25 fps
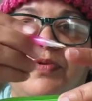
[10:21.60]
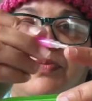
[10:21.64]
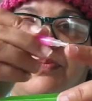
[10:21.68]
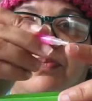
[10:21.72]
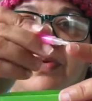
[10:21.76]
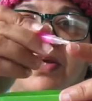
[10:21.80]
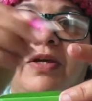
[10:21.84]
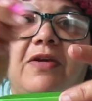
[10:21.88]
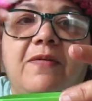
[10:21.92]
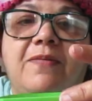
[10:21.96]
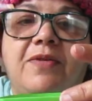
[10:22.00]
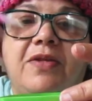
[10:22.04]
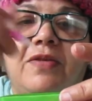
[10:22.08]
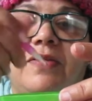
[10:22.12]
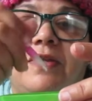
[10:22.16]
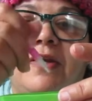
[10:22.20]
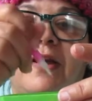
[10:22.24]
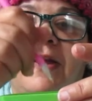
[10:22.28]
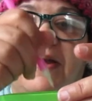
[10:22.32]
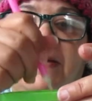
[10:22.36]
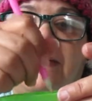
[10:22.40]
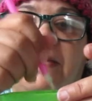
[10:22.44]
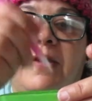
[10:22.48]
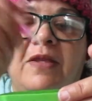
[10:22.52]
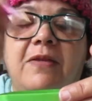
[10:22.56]
pick up the
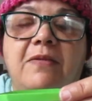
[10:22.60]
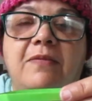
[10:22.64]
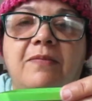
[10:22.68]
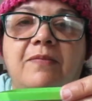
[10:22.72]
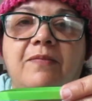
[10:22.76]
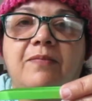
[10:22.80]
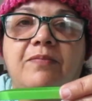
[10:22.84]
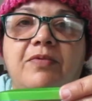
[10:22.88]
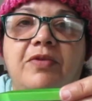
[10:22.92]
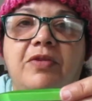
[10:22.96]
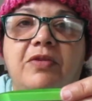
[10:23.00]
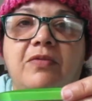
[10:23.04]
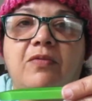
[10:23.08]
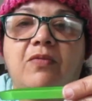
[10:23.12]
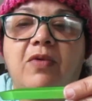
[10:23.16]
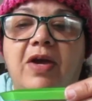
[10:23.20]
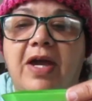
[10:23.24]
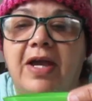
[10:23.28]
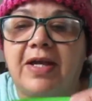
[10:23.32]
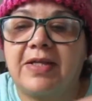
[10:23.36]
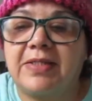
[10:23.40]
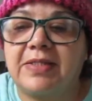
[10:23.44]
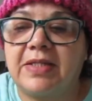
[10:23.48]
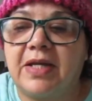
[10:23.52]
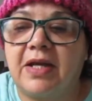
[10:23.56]
diamond, put the
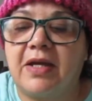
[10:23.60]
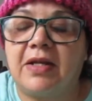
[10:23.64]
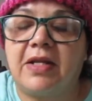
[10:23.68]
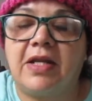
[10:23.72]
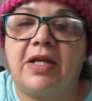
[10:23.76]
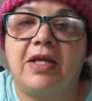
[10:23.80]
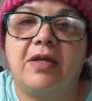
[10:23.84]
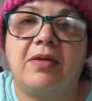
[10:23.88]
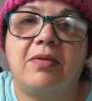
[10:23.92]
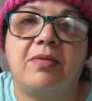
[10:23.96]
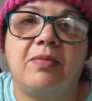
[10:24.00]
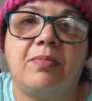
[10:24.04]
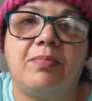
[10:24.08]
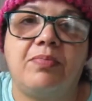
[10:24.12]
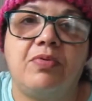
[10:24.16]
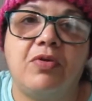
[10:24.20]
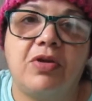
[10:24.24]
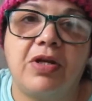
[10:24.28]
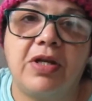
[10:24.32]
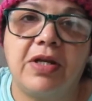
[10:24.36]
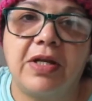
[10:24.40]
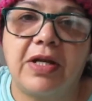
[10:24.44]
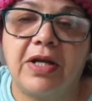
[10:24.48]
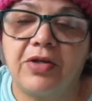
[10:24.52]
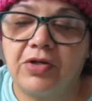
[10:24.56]
wax on it,
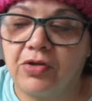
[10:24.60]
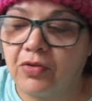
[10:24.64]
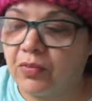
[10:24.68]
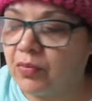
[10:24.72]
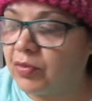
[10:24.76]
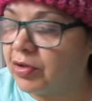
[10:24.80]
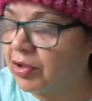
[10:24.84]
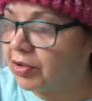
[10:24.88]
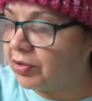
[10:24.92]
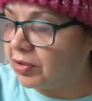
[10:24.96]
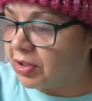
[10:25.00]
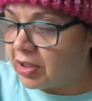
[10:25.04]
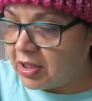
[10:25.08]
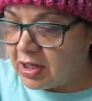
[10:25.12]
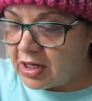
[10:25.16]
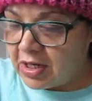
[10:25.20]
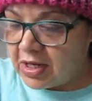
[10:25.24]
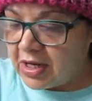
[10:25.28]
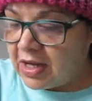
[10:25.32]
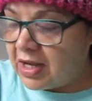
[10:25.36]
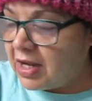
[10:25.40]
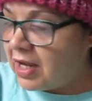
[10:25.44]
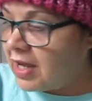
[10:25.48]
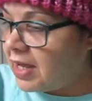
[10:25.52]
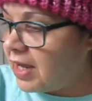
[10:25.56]
put it on your work.
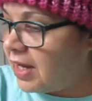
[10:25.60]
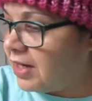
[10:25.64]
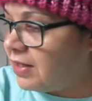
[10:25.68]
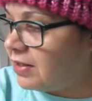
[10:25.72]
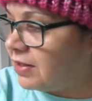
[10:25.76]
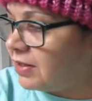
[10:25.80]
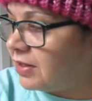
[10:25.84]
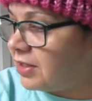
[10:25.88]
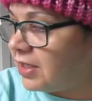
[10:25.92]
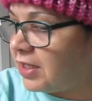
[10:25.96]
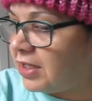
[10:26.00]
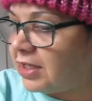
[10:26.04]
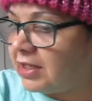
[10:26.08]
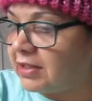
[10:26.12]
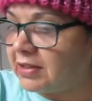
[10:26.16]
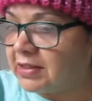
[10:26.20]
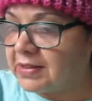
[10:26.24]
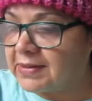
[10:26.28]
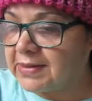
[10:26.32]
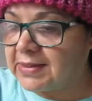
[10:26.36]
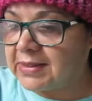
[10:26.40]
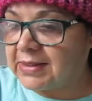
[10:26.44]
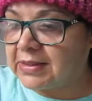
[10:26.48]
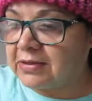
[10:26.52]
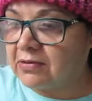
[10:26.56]
I think
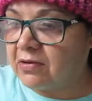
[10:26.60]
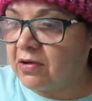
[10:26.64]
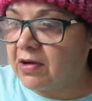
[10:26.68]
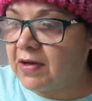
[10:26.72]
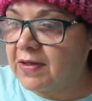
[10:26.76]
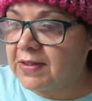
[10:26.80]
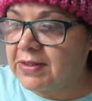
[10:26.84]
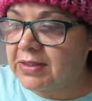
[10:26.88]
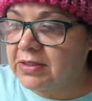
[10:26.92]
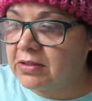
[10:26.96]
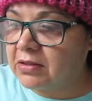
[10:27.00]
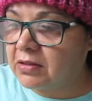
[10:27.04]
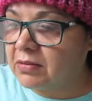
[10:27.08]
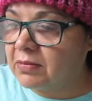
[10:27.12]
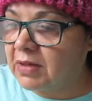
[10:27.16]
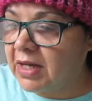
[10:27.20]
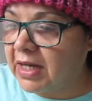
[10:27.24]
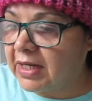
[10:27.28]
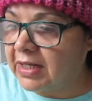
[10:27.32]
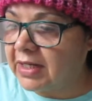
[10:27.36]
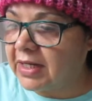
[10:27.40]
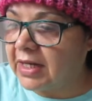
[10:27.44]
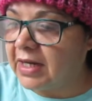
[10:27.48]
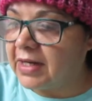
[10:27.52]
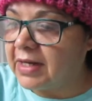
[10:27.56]
this is awesome.
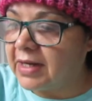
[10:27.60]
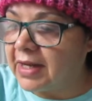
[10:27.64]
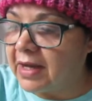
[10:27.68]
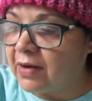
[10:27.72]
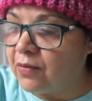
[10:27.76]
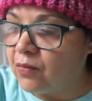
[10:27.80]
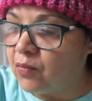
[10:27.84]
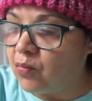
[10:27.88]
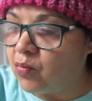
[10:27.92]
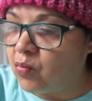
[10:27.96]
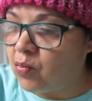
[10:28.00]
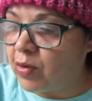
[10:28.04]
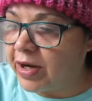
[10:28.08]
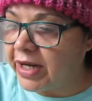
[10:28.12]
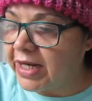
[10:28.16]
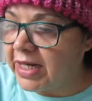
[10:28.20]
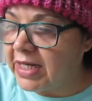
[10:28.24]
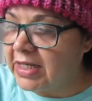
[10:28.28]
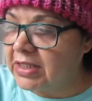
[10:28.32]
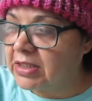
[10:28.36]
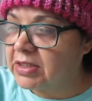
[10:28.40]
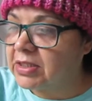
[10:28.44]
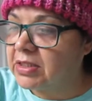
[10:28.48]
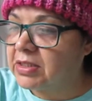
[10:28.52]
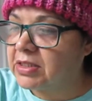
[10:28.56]
I cannot
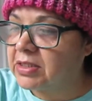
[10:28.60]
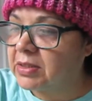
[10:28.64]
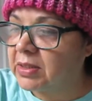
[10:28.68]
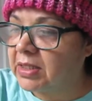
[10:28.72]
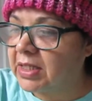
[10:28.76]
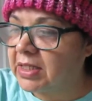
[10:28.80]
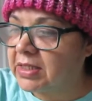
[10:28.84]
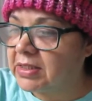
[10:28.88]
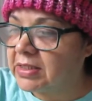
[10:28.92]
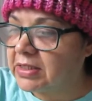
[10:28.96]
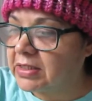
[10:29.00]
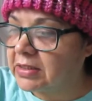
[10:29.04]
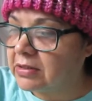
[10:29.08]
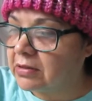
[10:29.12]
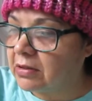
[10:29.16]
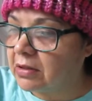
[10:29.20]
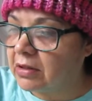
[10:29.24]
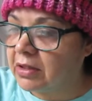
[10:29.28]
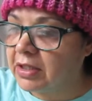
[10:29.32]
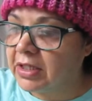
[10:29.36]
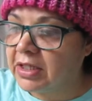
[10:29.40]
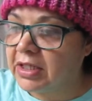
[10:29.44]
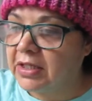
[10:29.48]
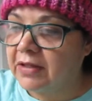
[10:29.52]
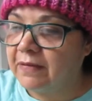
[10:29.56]
wait to get
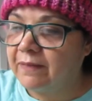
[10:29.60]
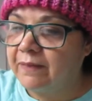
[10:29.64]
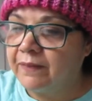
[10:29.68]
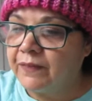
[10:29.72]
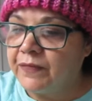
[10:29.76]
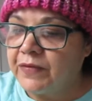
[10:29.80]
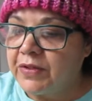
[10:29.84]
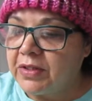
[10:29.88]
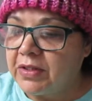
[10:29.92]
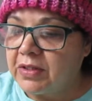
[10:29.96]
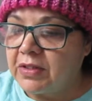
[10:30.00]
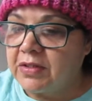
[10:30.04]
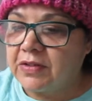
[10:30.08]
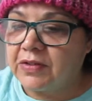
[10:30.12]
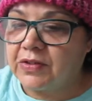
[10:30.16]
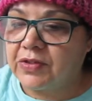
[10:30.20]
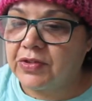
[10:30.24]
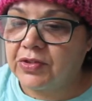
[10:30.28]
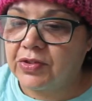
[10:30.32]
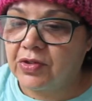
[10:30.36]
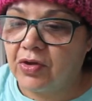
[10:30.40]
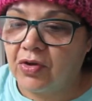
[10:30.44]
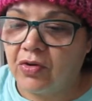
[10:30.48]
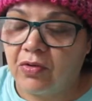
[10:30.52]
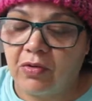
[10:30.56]
started.
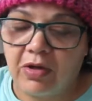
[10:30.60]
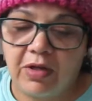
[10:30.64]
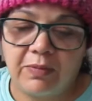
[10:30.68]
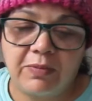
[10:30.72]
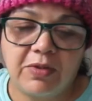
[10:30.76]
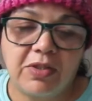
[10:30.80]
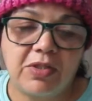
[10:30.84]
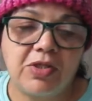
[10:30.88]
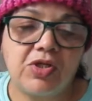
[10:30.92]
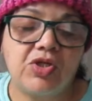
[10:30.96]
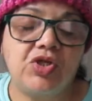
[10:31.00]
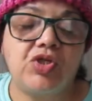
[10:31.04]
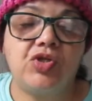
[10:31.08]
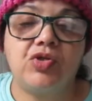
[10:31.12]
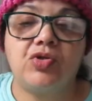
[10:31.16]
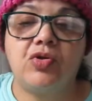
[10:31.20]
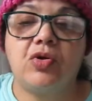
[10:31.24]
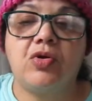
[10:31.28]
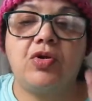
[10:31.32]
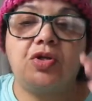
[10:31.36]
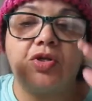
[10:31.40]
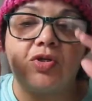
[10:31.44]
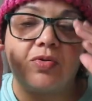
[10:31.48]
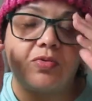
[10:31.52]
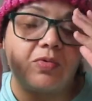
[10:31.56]
So I'm gonna
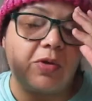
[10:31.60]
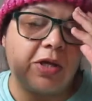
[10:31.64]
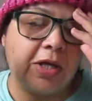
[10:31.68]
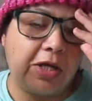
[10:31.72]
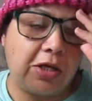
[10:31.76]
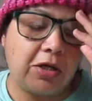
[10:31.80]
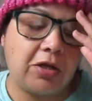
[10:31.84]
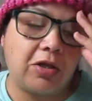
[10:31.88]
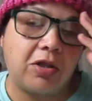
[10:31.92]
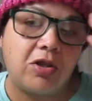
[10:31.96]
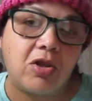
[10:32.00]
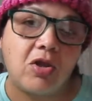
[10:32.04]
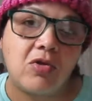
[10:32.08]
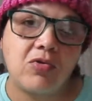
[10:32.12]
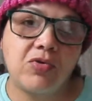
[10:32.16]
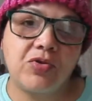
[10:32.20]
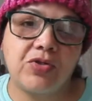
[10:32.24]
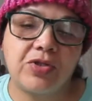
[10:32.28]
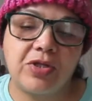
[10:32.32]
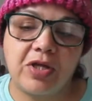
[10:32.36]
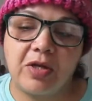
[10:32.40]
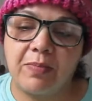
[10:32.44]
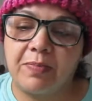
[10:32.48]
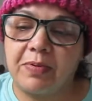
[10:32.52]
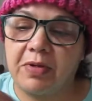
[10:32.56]
show you a
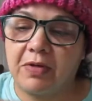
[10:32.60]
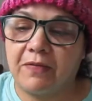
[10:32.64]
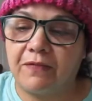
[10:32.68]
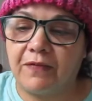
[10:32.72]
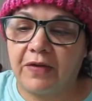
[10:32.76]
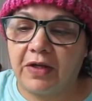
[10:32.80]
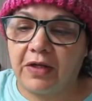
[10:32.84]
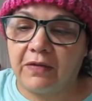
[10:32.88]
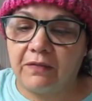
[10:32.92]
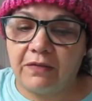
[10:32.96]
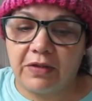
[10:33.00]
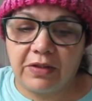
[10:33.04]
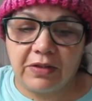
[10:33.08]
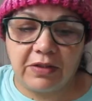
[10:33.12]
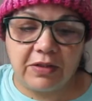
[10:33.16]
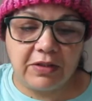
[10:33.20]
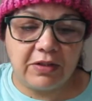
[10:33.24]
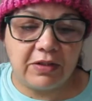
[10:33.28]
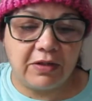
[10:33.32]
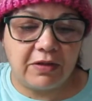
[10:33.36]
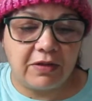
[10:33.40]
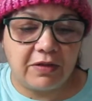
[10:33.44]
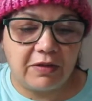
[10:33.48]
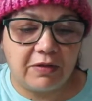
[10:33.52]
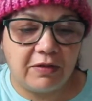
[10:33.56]
close-up of every
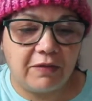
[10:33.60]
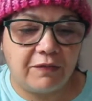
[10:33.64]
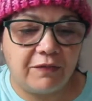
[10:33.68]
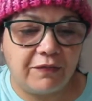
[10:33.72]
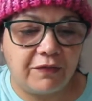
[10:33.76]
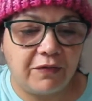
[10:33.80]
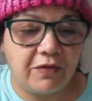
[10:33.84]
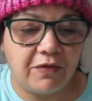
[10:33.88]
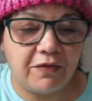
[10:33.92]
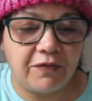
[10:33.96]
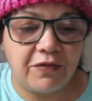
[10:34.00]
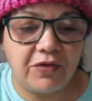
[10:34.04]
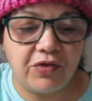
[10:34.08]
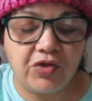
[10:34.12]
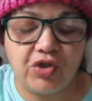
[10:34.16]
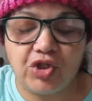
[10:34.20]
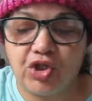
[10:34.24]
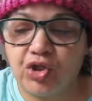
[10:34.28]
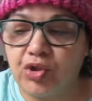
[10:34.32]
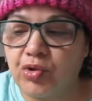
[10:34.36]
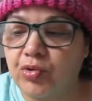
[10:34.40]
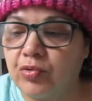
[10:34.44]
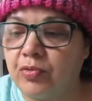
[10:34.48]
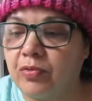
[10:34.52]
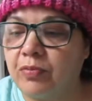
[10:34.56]
of the
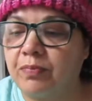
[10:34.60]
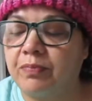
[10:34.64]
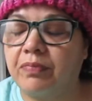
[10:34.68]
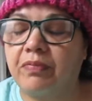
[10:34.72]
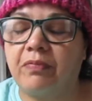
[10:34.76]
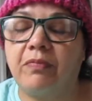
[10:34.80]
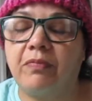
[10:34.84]
two